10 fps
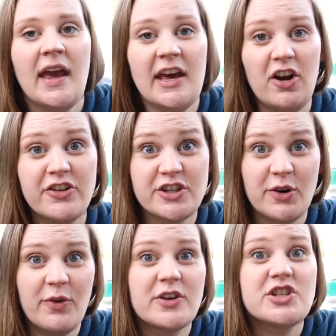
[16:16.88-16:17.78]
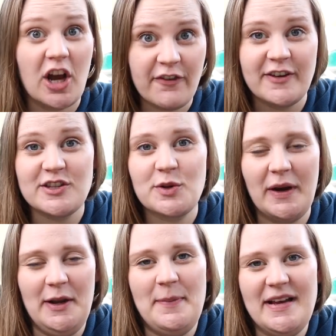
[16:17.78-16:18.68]
It also softens
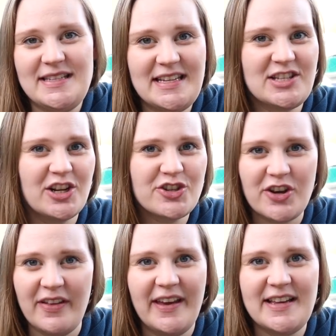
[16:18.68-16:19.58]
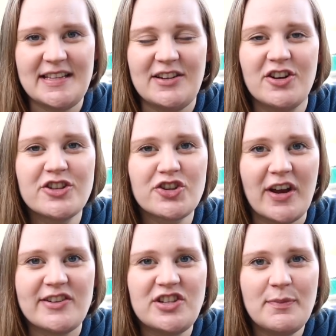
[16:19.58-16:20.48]
quite a bit. It's not, like I said, not
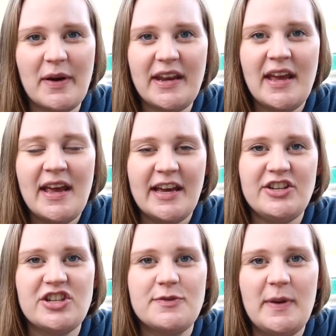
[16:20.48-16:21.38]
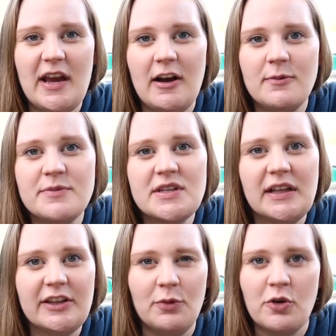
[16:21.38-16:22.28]
scratchy, but it just becomes a
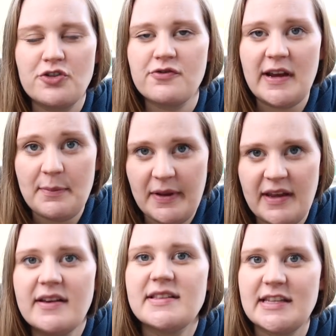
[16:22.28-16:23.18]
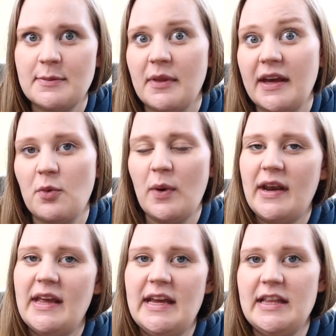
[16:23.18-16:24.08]
little more drapey, it seemed like,
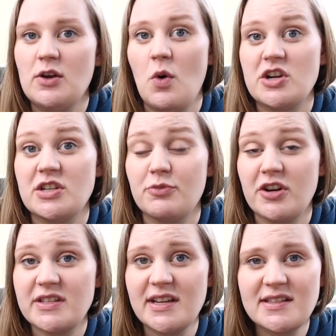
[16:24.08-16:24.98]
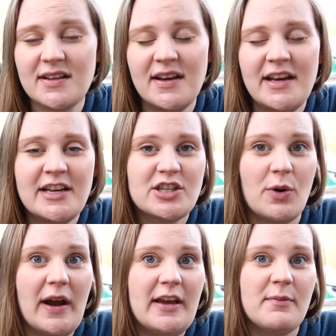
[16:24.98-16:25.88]
when in the washing process.
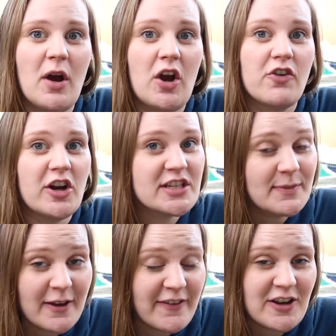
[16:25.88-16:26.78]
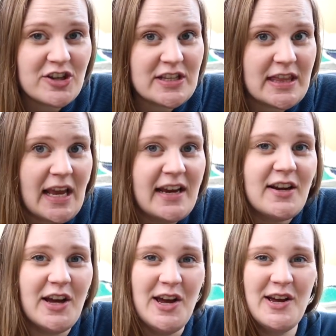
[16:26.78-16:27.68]
So I am crossing my fingers that that